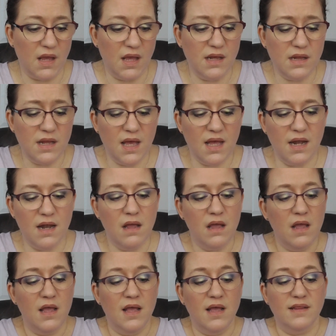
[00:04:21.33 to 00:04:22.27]
And then
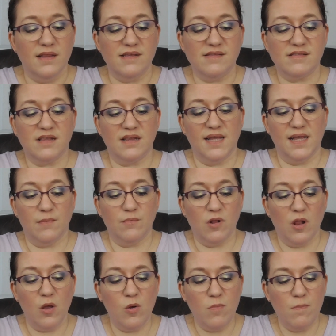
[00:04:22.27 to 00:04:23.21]
this Glam
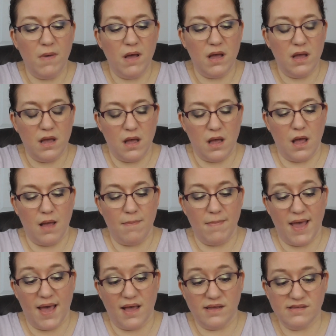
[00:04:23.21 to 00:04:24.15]
Glow
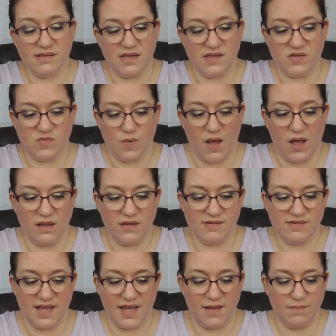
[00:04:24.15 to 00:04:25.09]
mask as well,
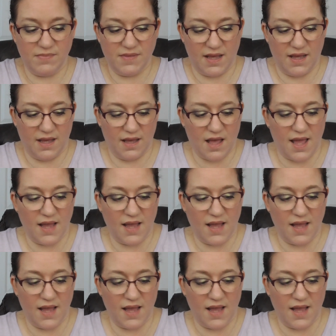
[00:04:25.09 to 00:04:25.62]
same thing.